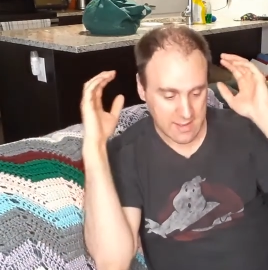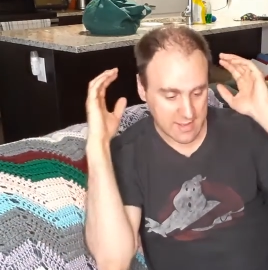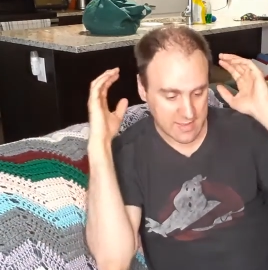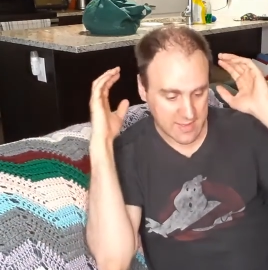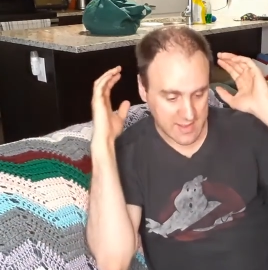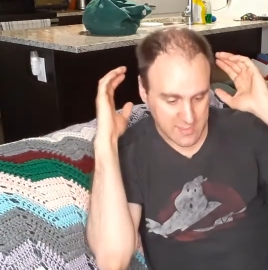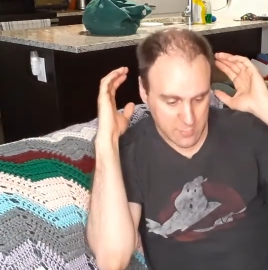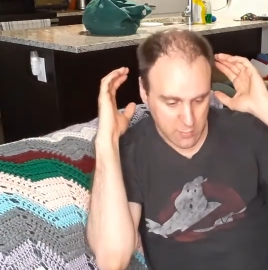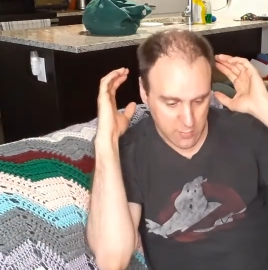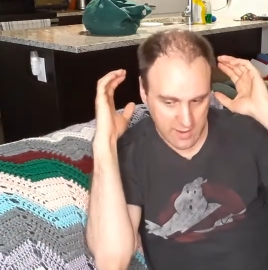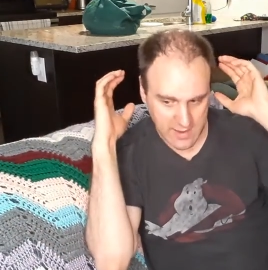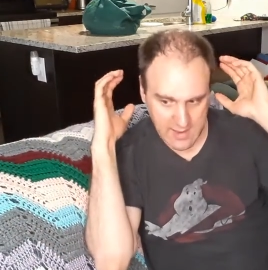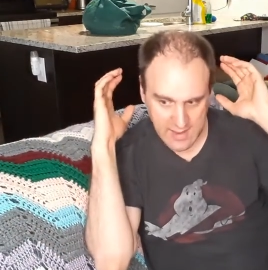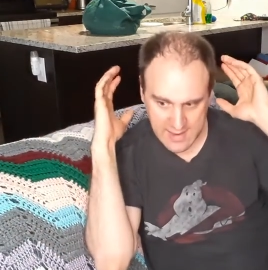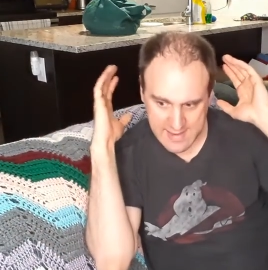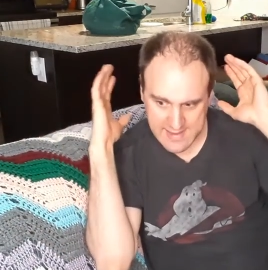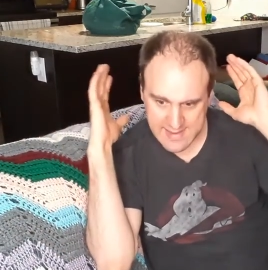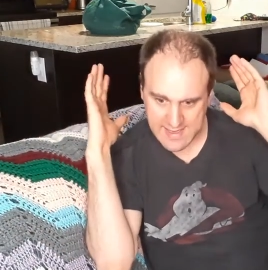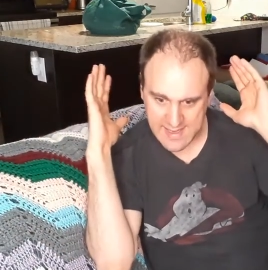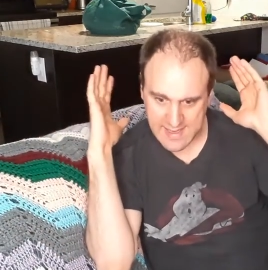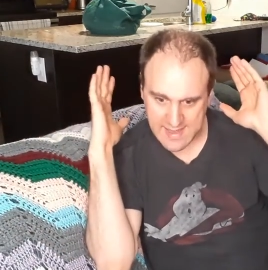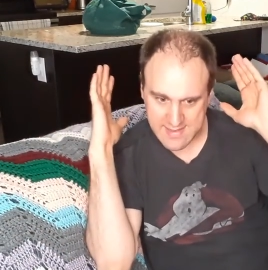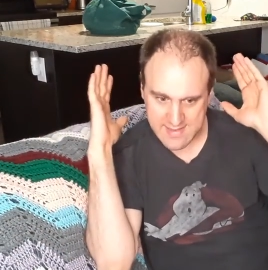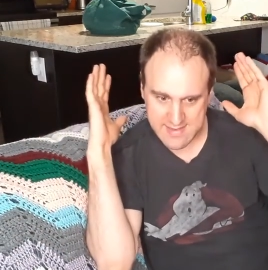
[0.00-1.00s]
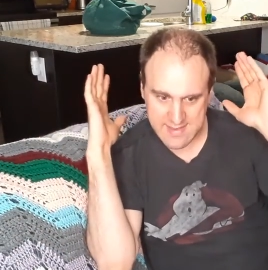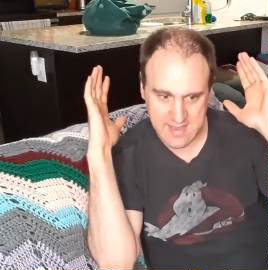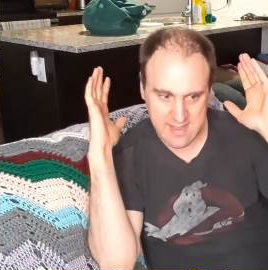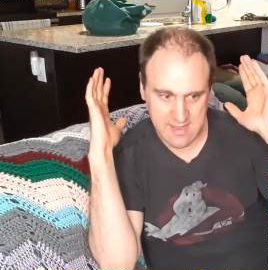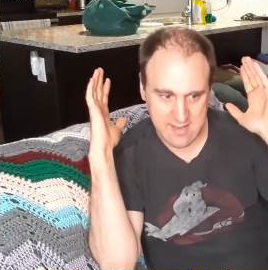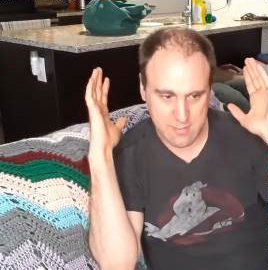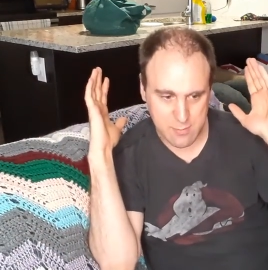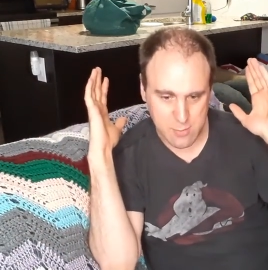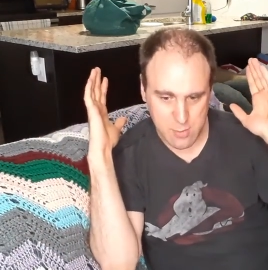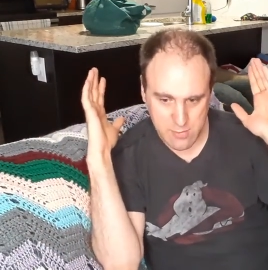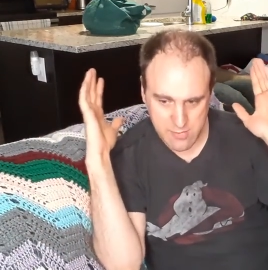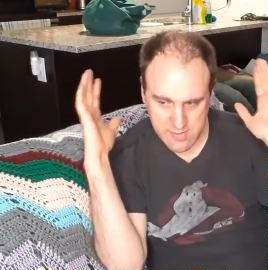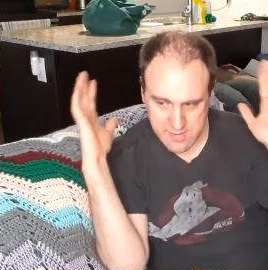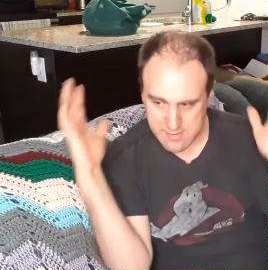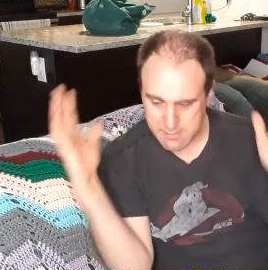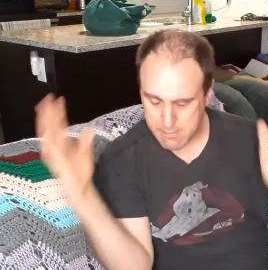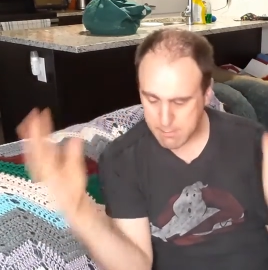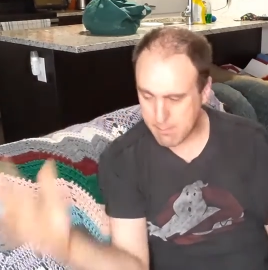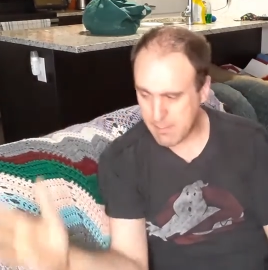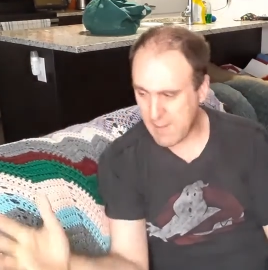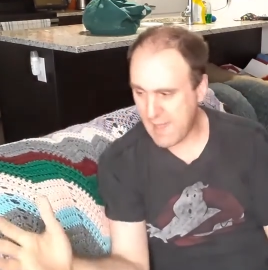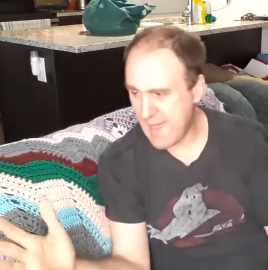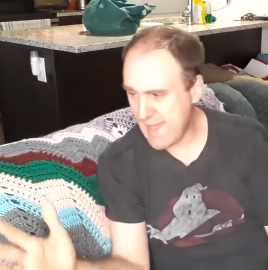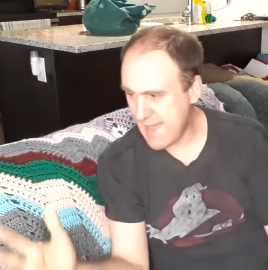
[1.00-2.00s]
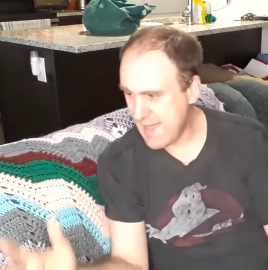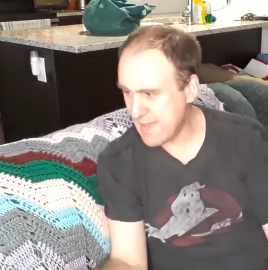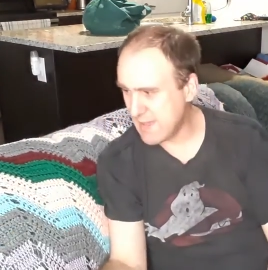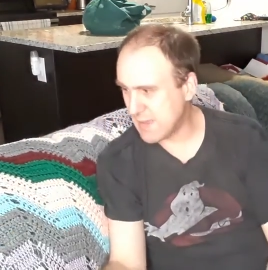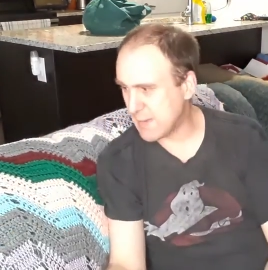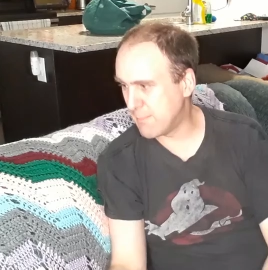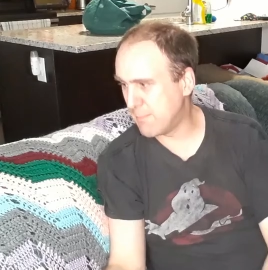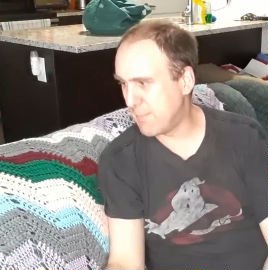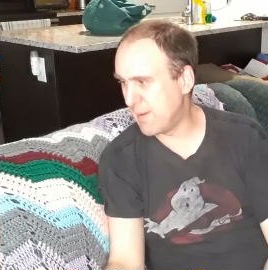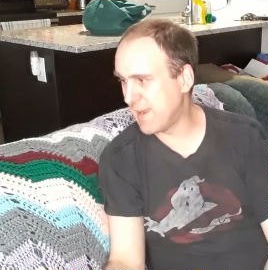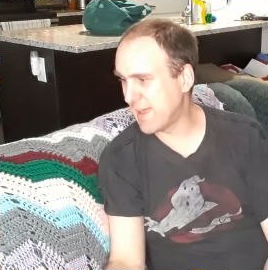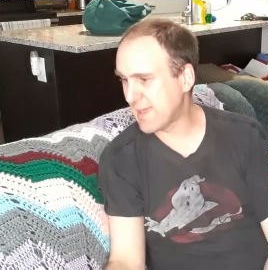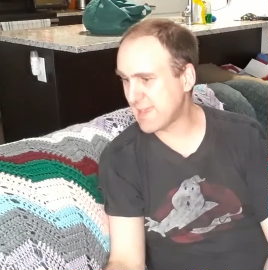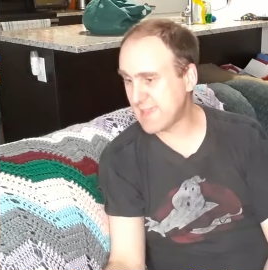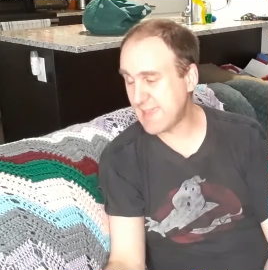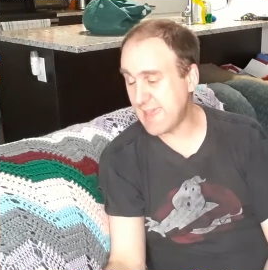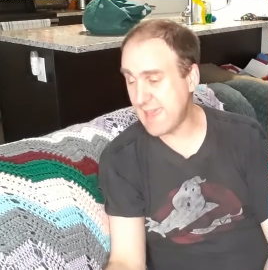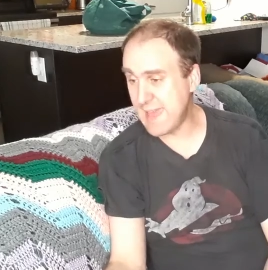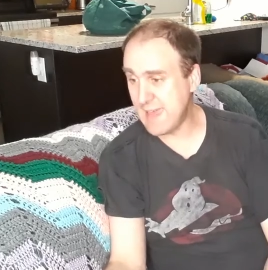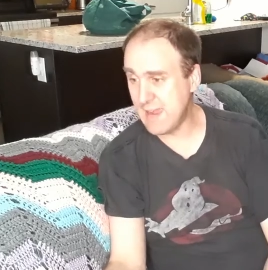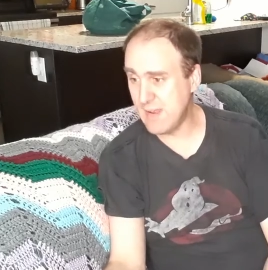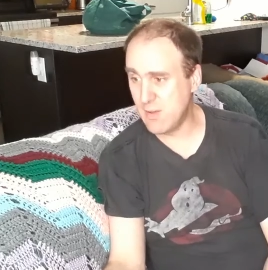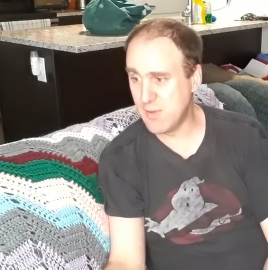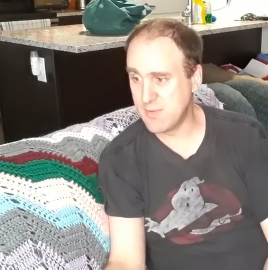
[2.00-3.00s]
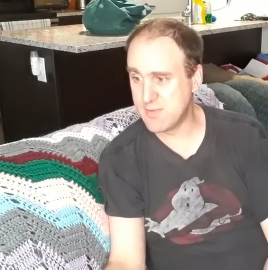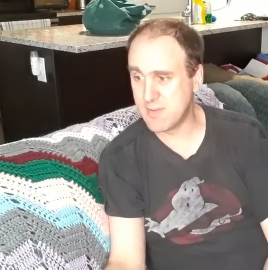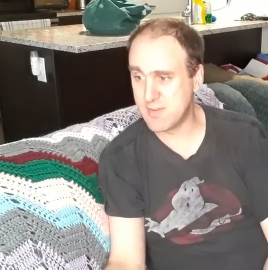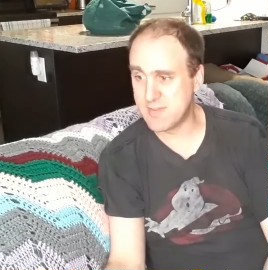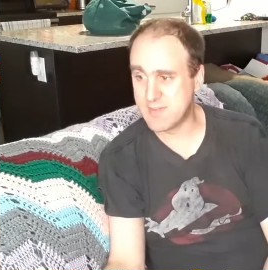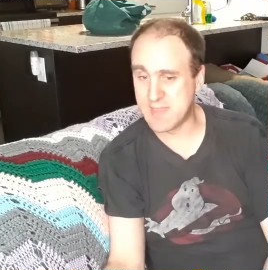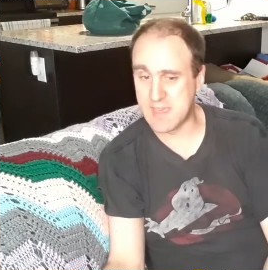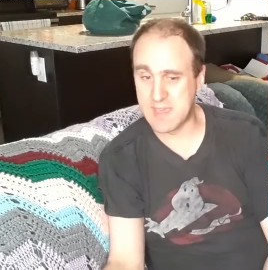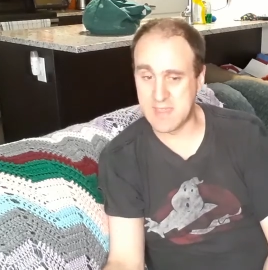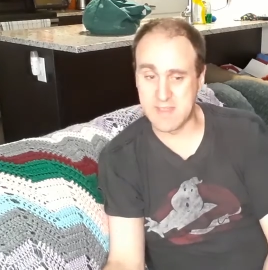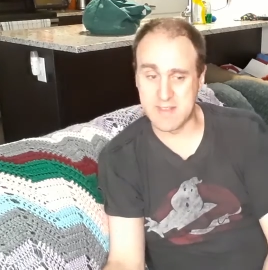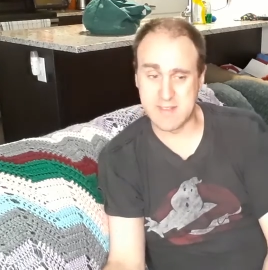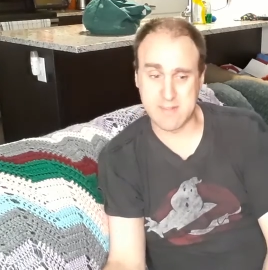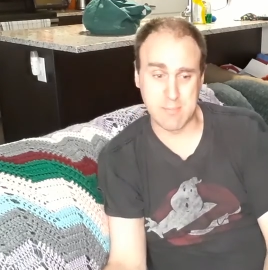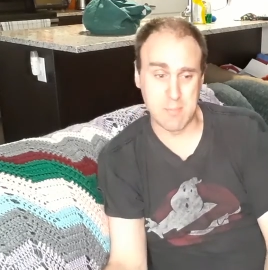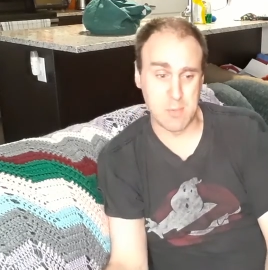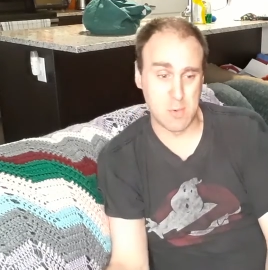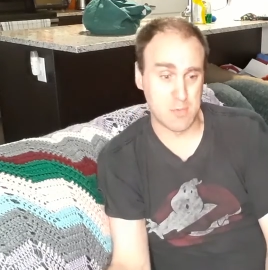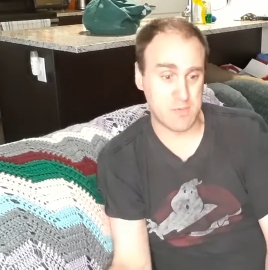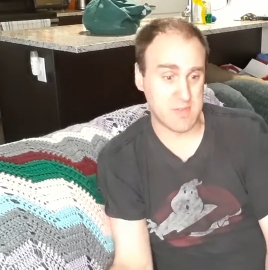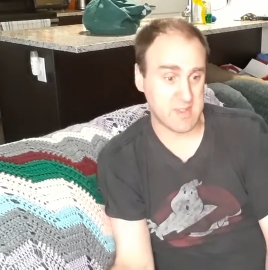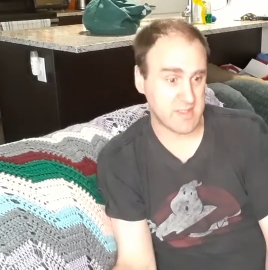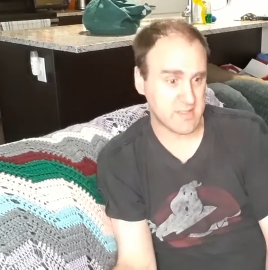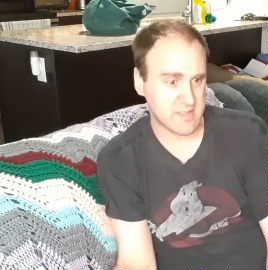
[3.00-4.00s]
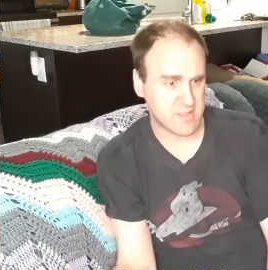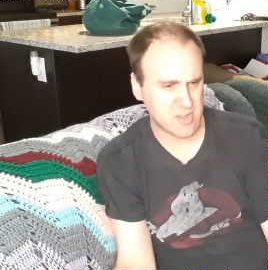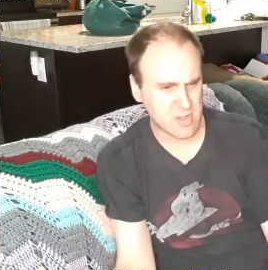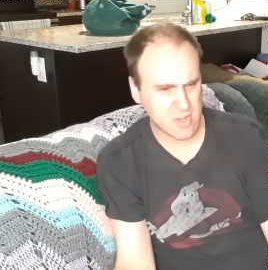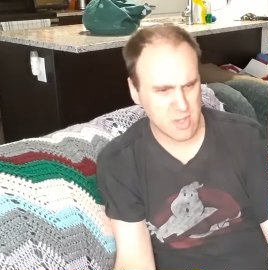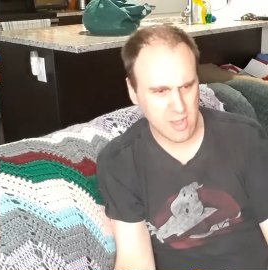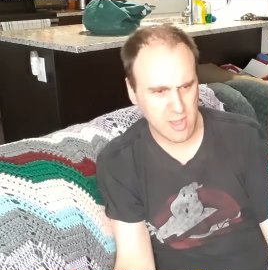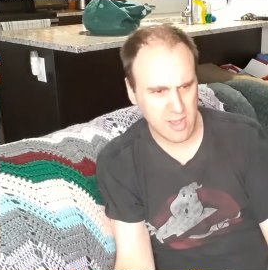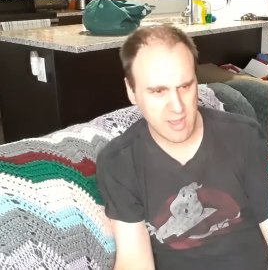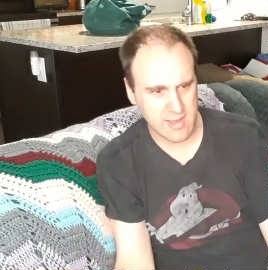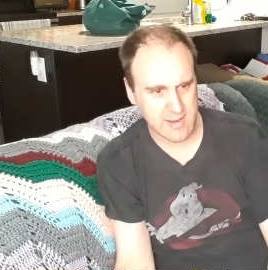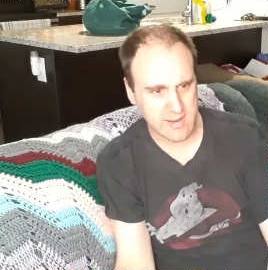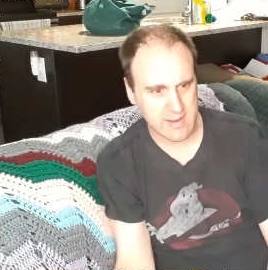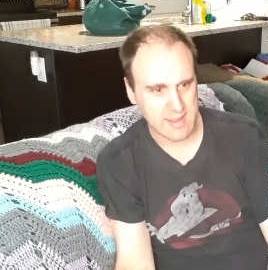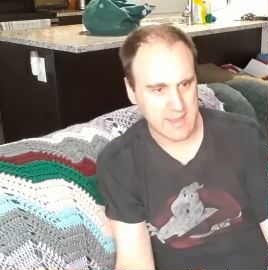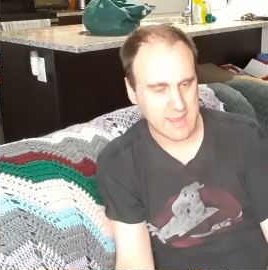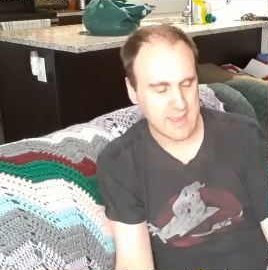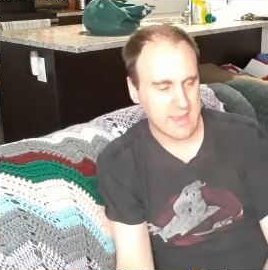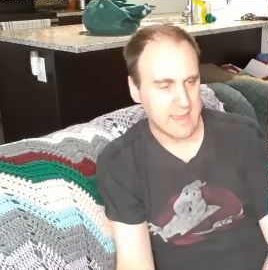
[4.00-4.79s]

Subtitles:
That's why I can't say this movie's bad, but I can also say this movie's good.